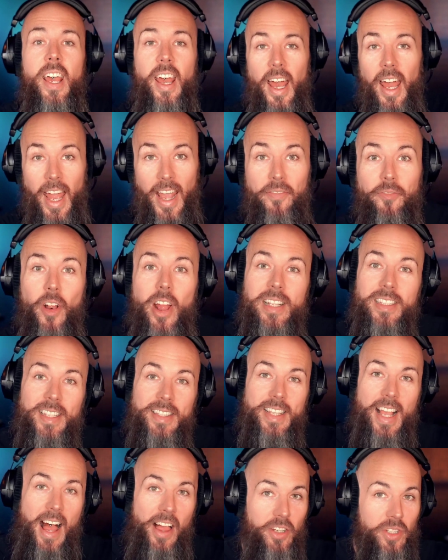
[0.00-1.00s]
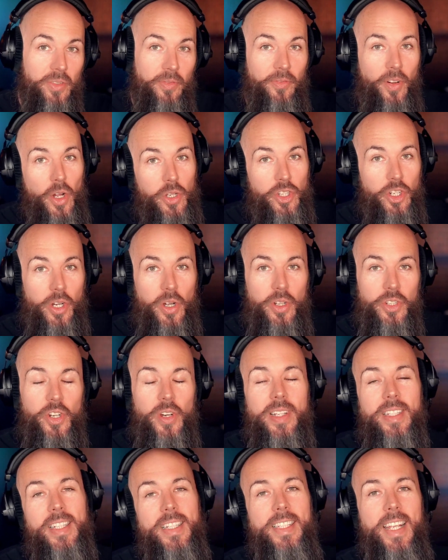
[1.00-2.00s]
Hey friends, it's Alex from Vulture
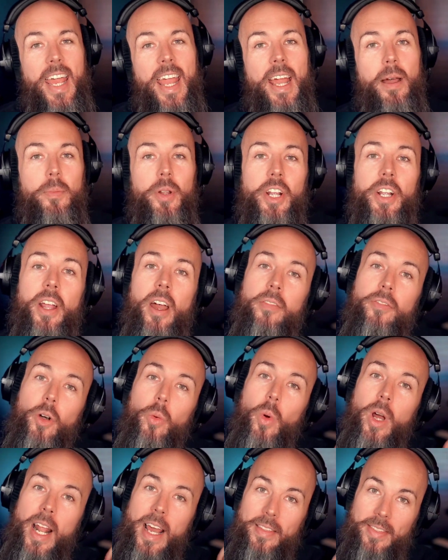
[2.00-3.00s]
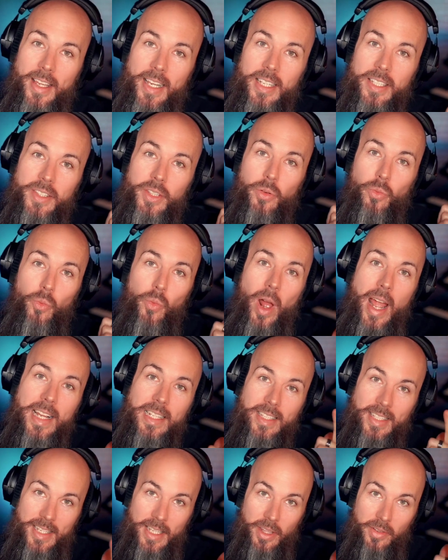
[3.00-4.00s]
Culture, and today I'm going to cover what I think is the
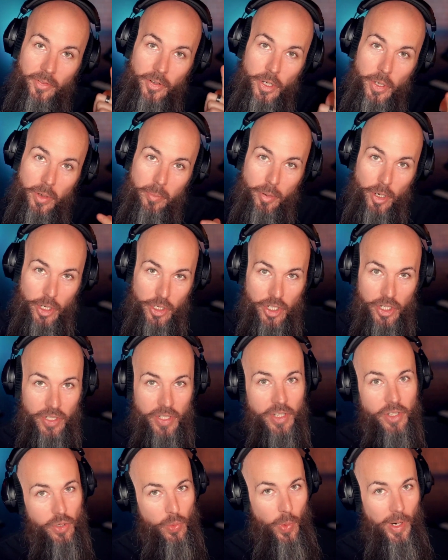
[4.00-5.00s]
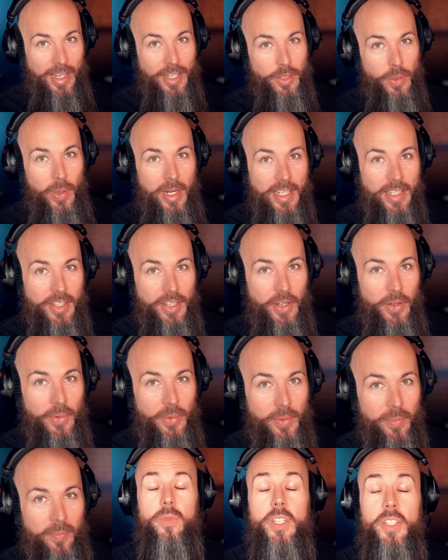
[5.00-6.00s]
right synth for you to purchase in
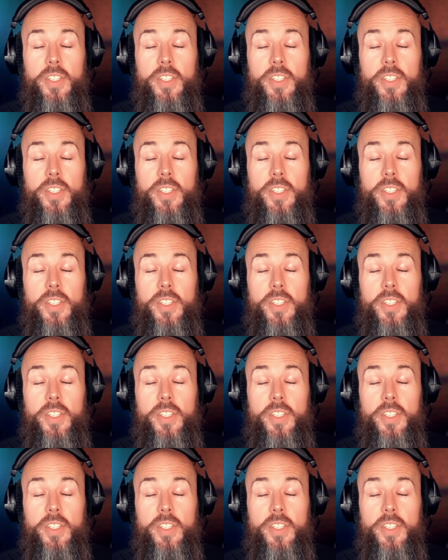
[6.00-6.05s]
2022.